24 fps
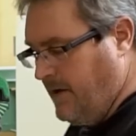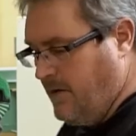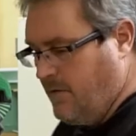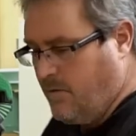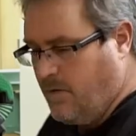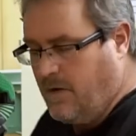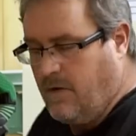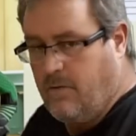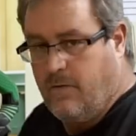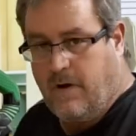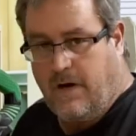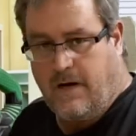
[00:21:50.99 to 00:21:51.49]

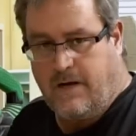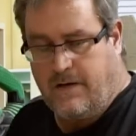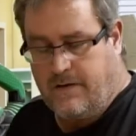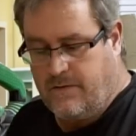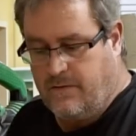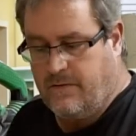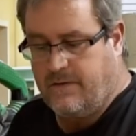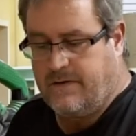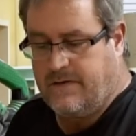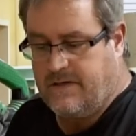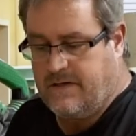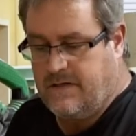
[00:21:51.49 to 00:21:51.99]
What I want to
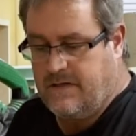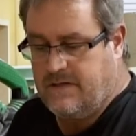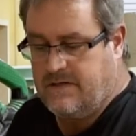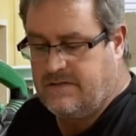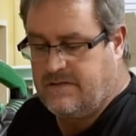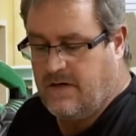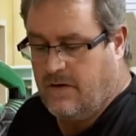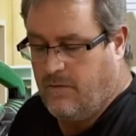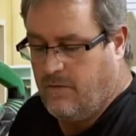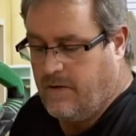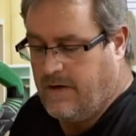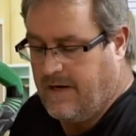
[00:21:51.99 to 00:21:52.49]
do with these,
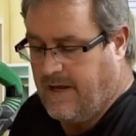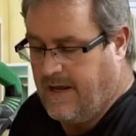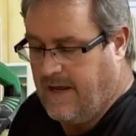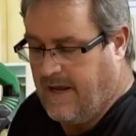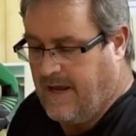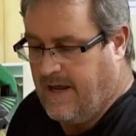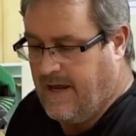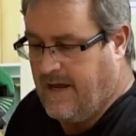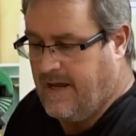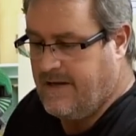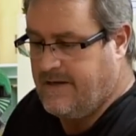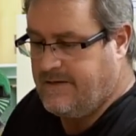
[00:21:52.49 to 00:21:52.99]
I want to
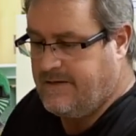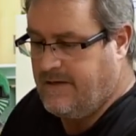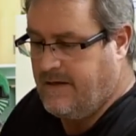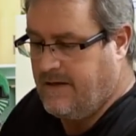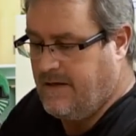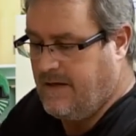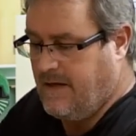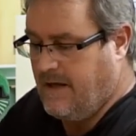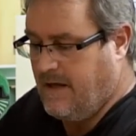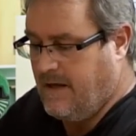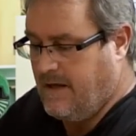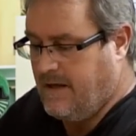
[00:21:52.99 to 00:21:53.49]
add
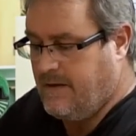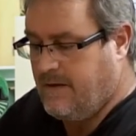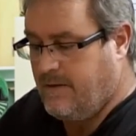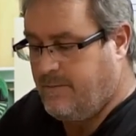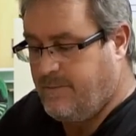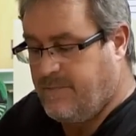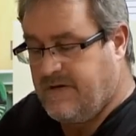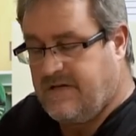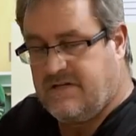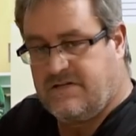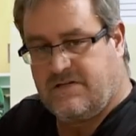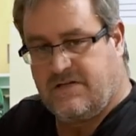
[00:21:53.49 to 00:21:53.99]
a
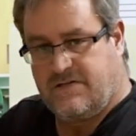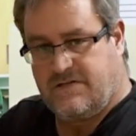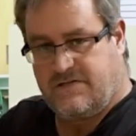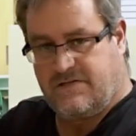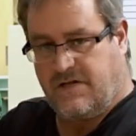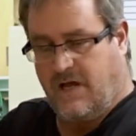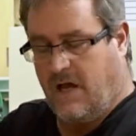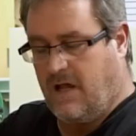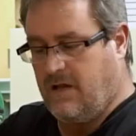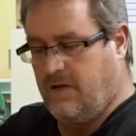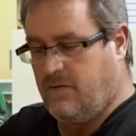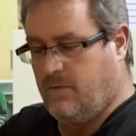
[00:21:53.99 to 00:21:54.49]
piece of
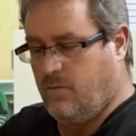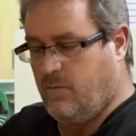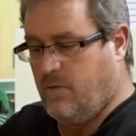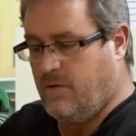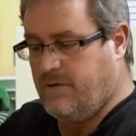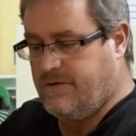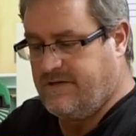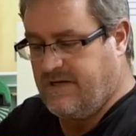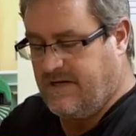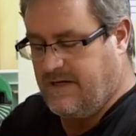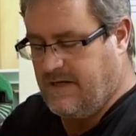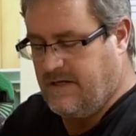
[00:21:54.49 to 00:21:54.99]
solid
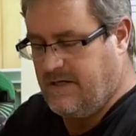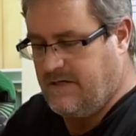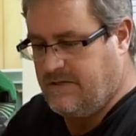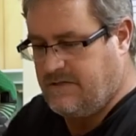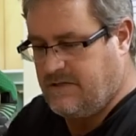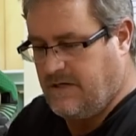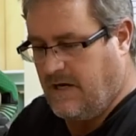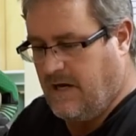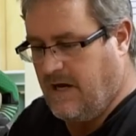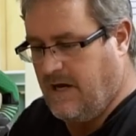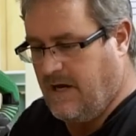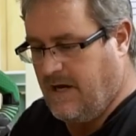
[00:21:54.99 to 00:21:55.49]
wood to
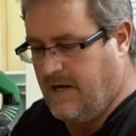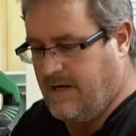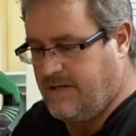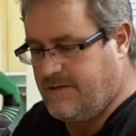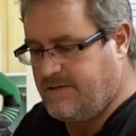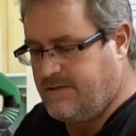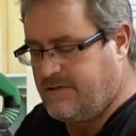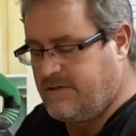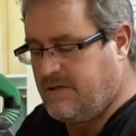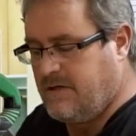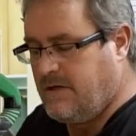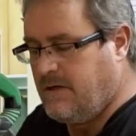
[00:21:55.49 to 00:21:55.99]
each
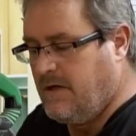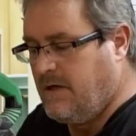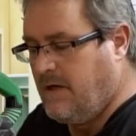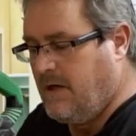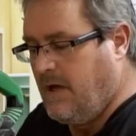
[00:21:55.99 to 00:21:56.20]
edge